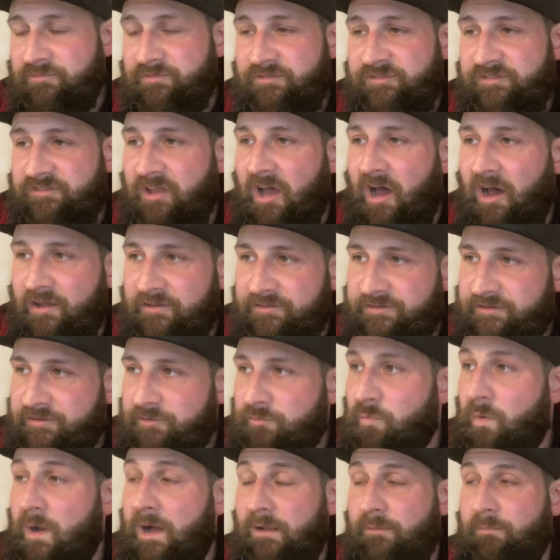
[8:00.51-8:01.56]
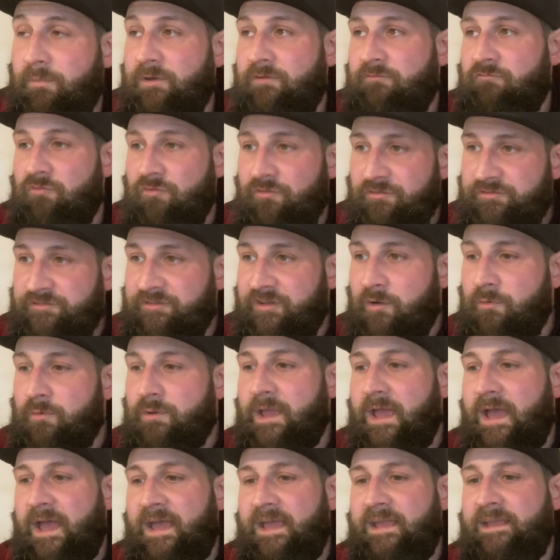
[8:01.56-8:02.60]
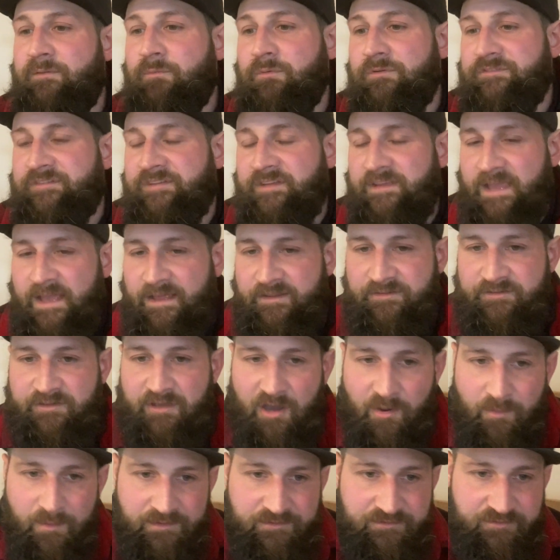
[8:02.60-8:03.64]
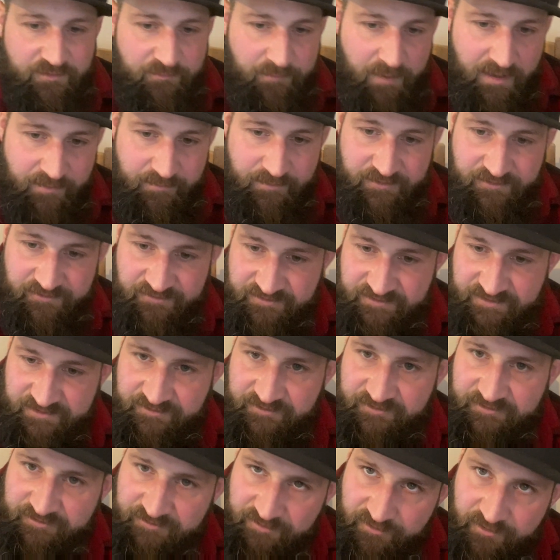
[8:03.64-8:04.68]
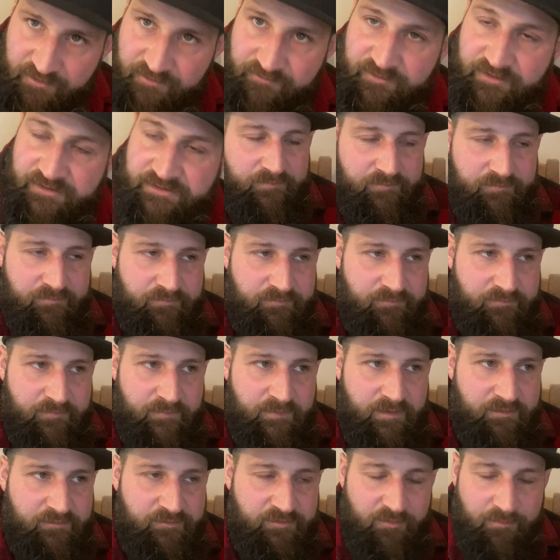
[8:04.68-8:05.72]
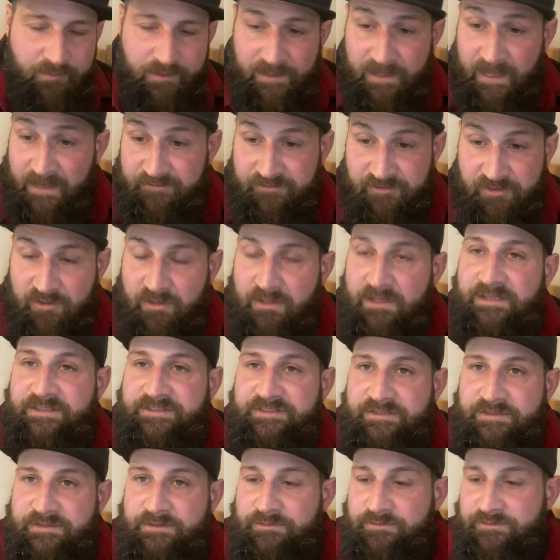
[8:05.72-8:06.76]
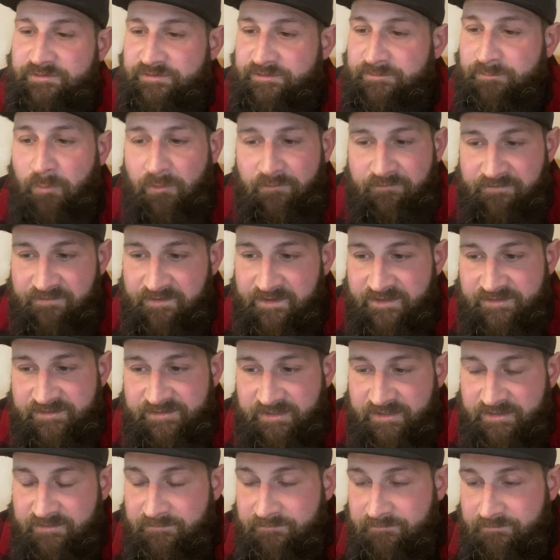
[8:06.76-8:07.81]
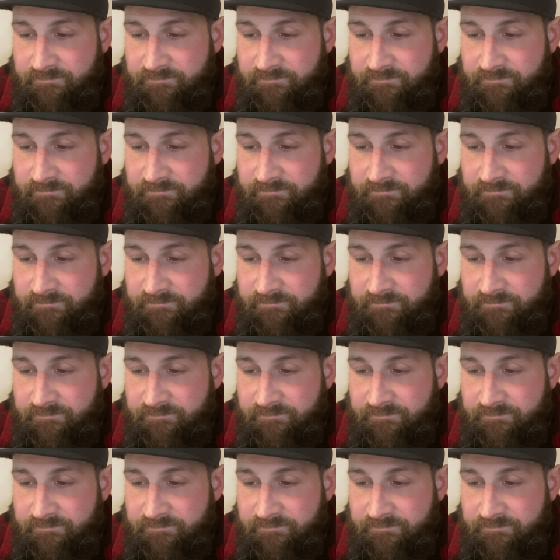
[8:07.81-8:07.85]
start too well, but it runs okay once it gets going, so maybe it just needs a service. Some electrical issues want fixing,